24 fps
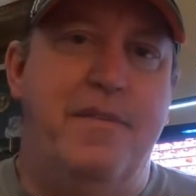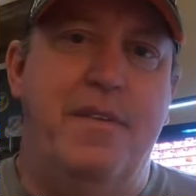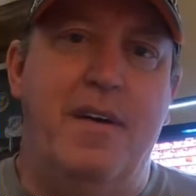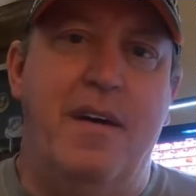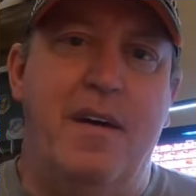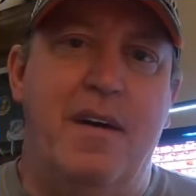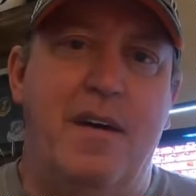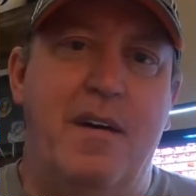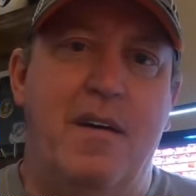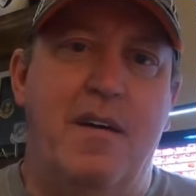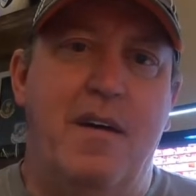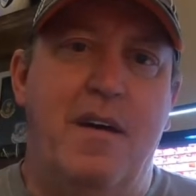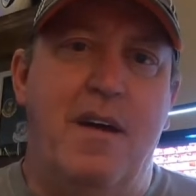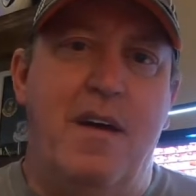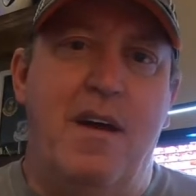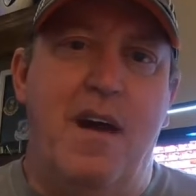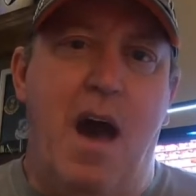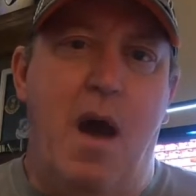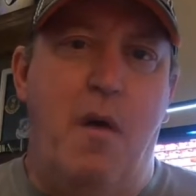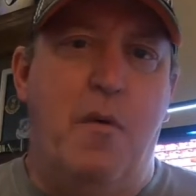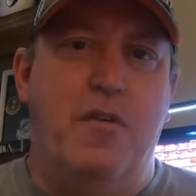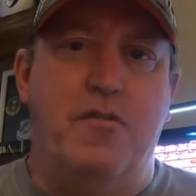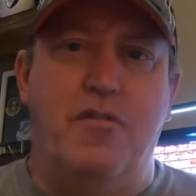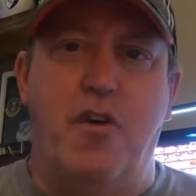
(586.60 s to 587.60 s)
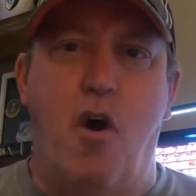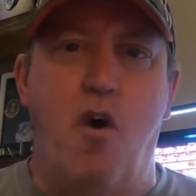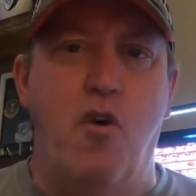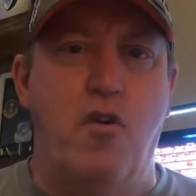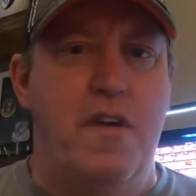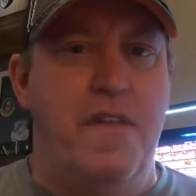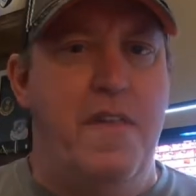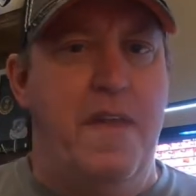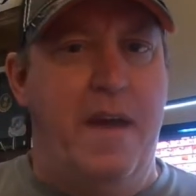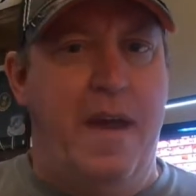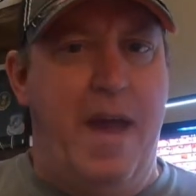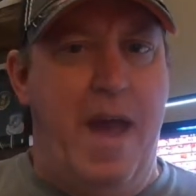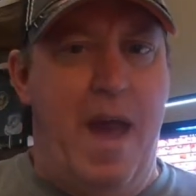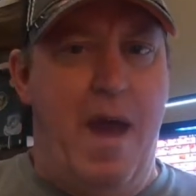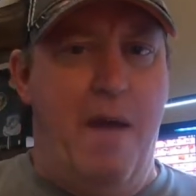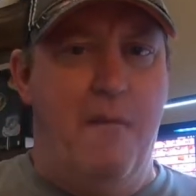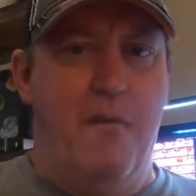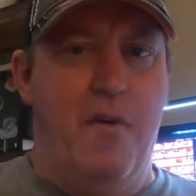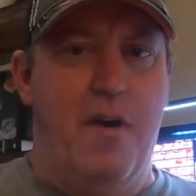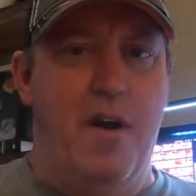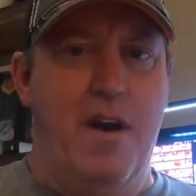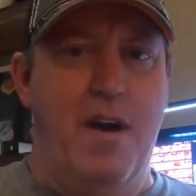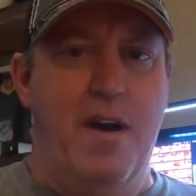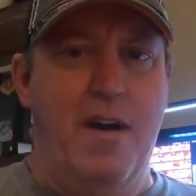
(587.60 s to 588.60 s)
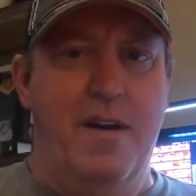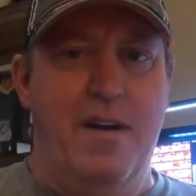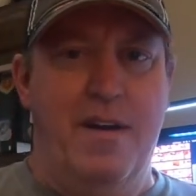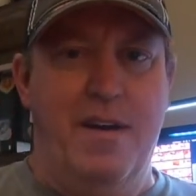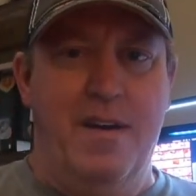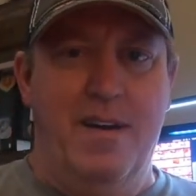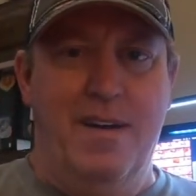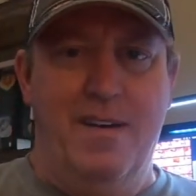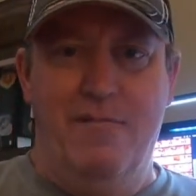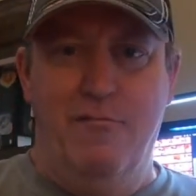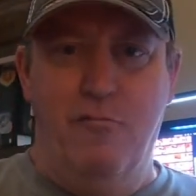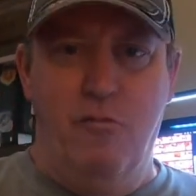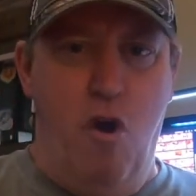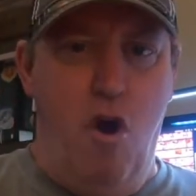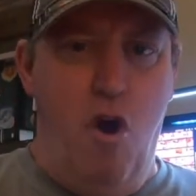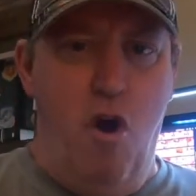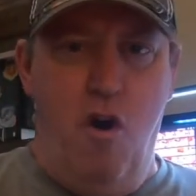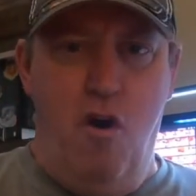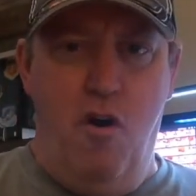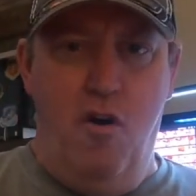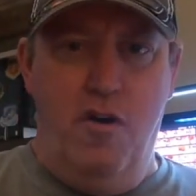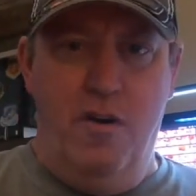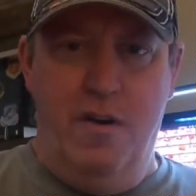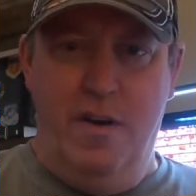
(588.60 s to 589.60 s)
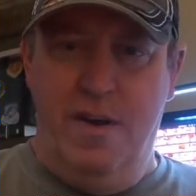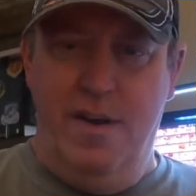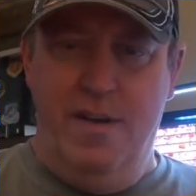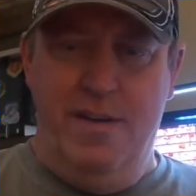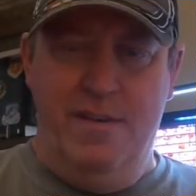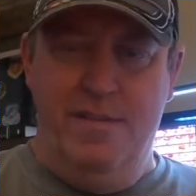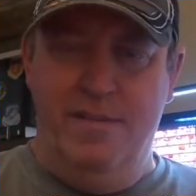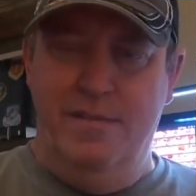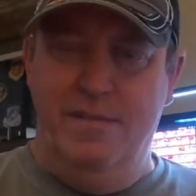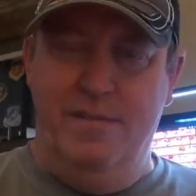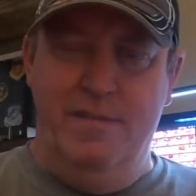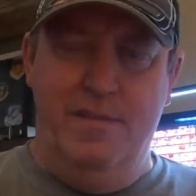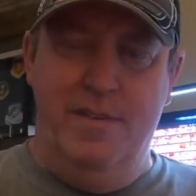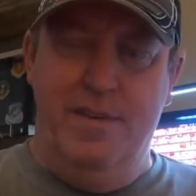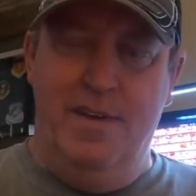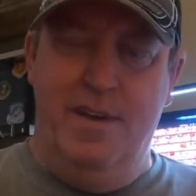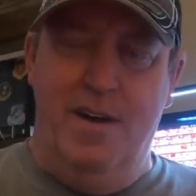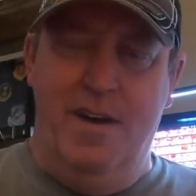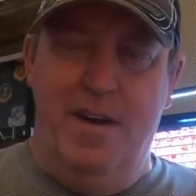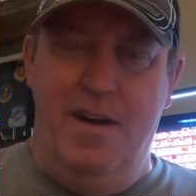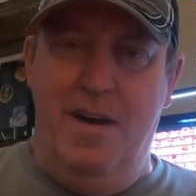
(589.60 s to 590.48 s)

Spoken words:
I was holding the camera wrong, and